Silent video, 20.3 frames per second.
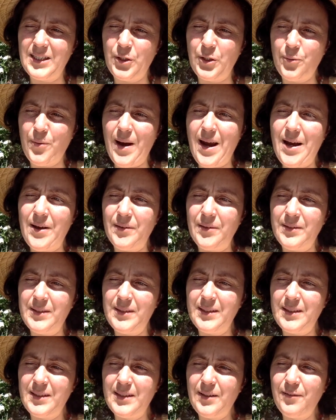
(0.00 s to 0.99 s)

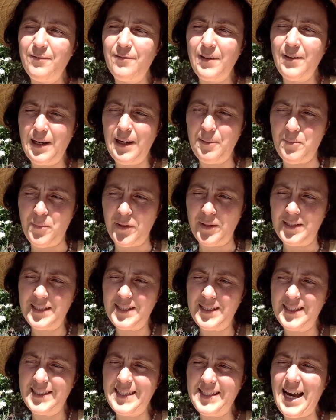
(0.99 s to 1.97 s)
grounds the
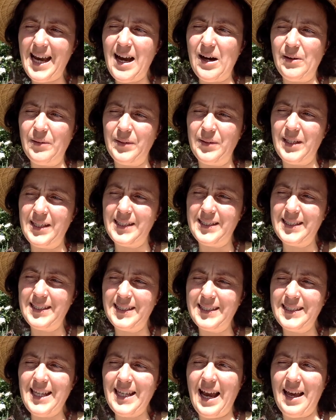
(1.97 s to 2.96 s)
filament down into
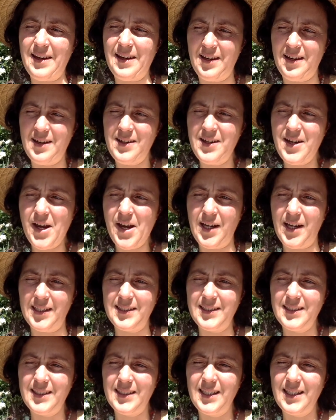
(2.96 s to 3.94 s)
sand and
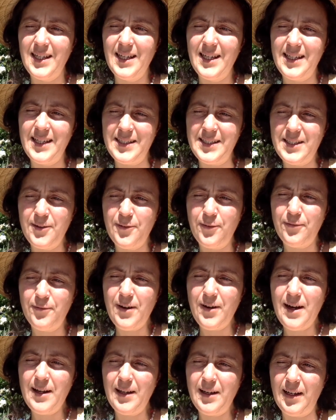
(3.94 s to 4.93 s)
dust, until
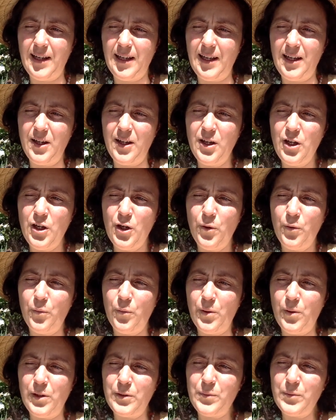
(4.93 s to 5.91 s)
finally
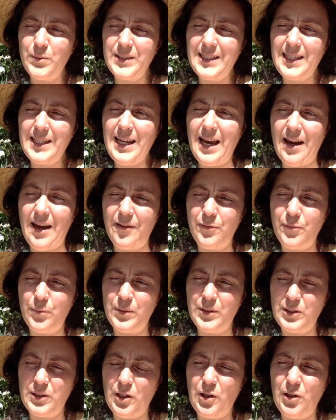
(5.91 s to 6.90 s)
what was left
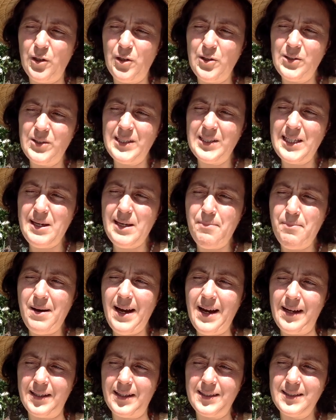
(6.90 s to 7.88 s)
was a loosely
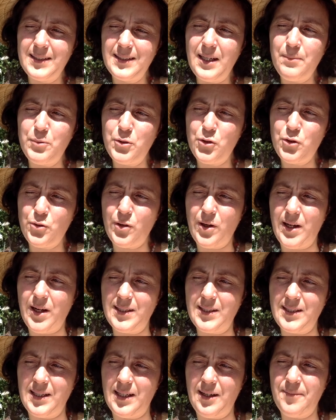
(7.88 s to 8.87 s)
packed
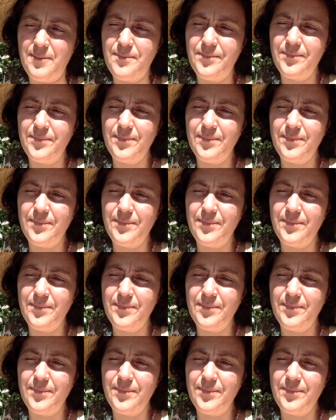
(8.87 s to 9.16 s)
substrata.